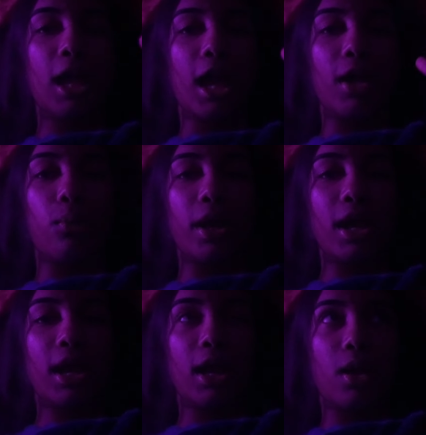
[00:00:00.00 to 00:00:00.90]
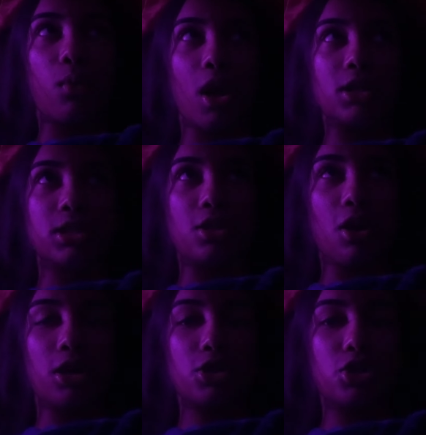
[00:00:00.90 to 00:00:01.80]
I went and I walked to the
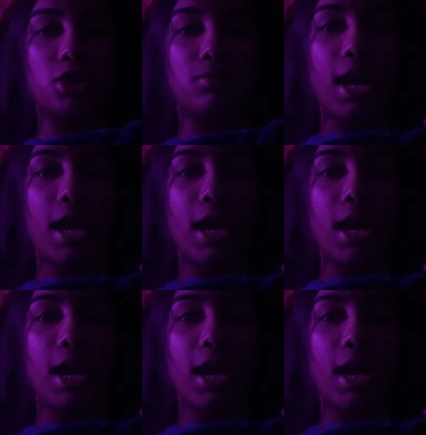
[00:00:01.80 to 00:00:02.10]
Aux Gym.